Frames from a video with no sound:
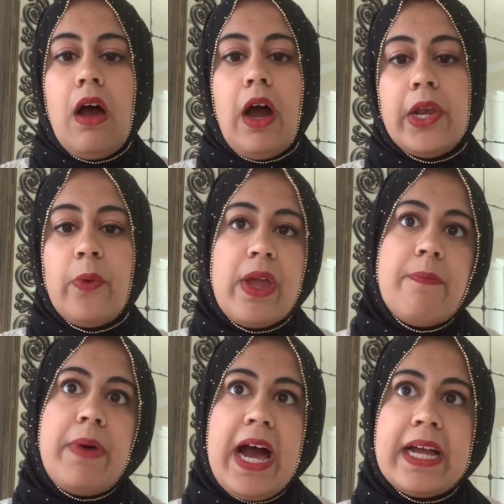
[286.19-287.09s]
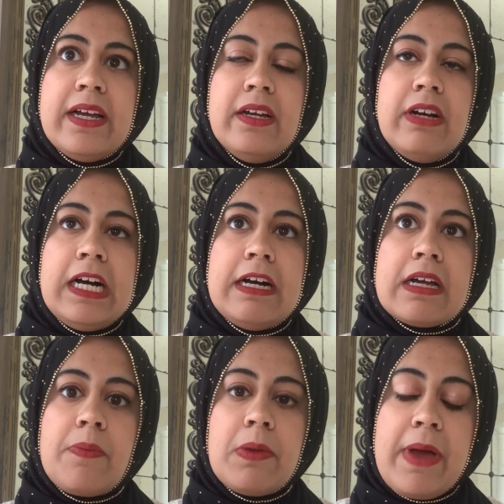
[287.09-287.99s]
On our way back,
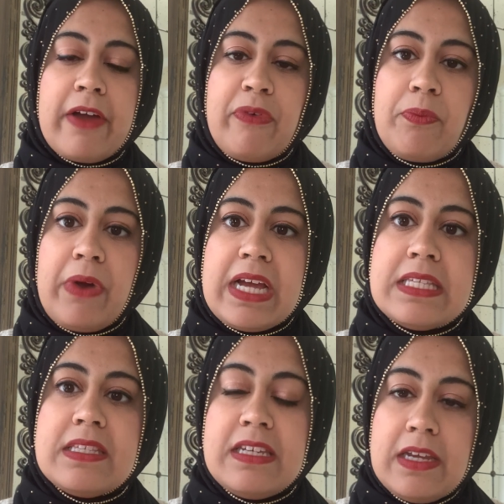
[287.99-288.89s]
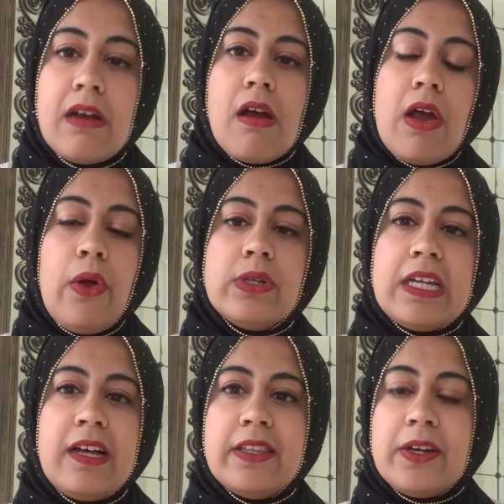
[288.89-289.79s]
coming back from Bryce, near our
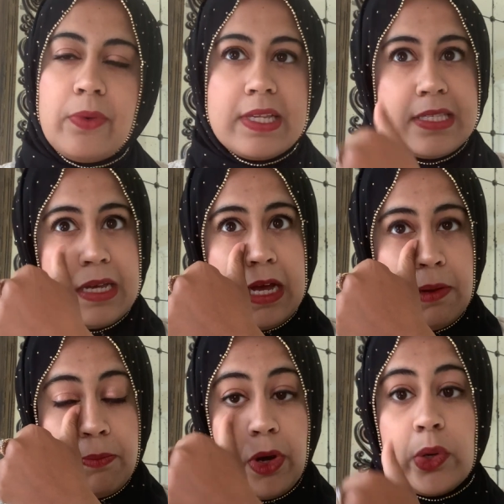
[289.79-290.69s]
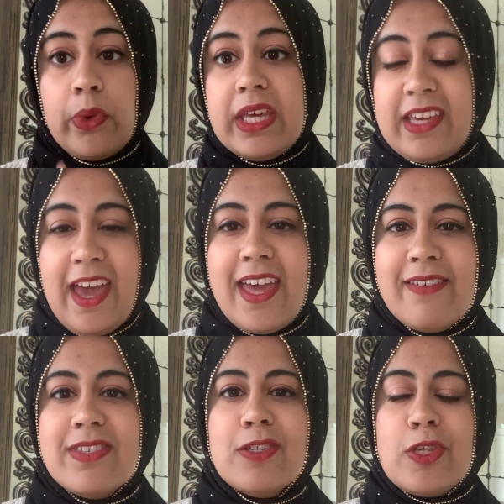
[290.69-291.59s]
hotel, there was Moqui
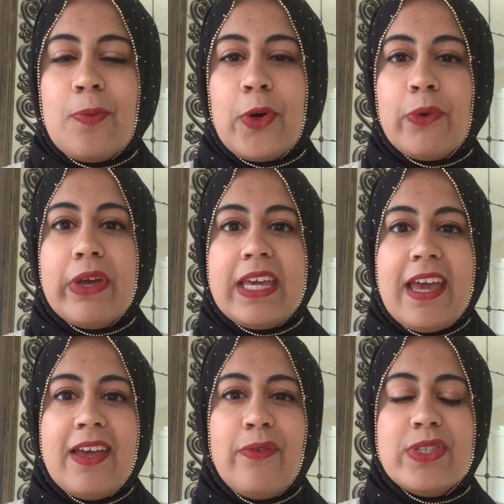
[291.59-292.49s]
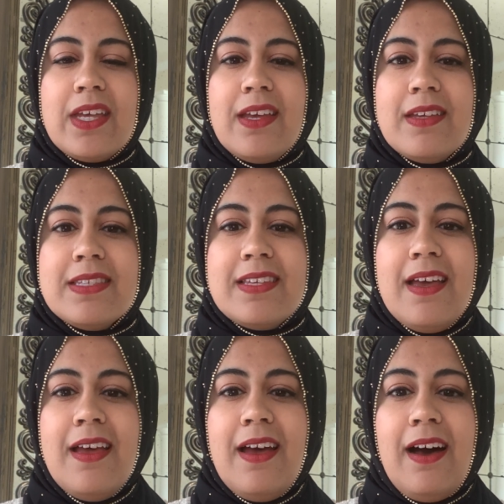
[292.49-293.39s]
Caves. So Moqui Caves is
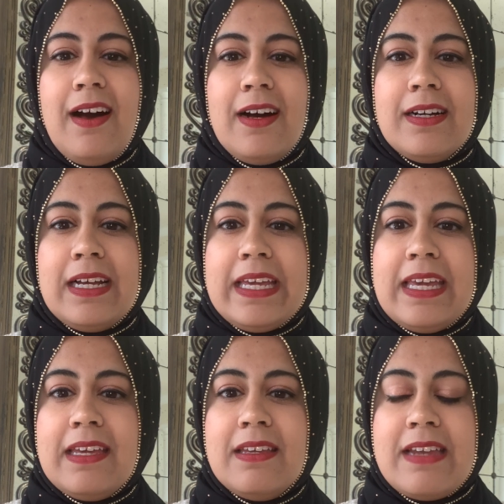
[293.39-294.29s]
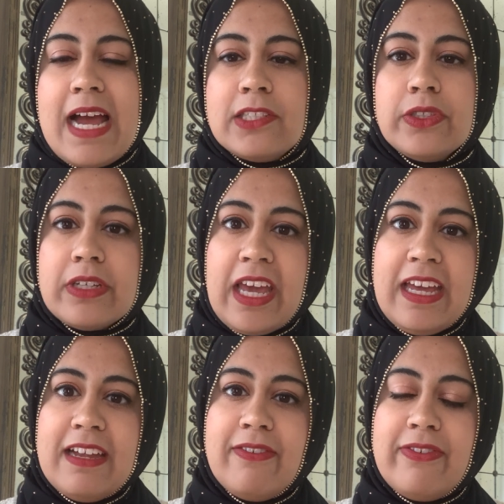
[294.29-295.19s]
a natural
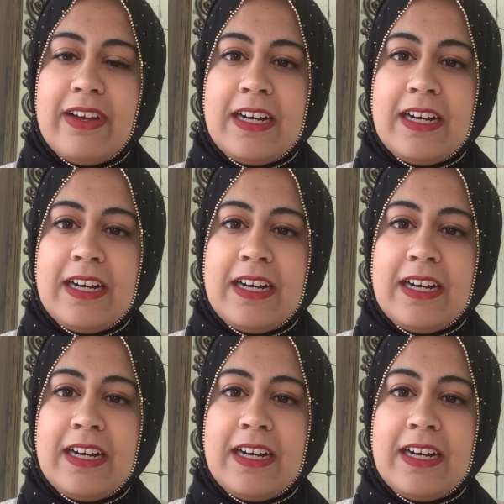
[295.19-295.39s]
cave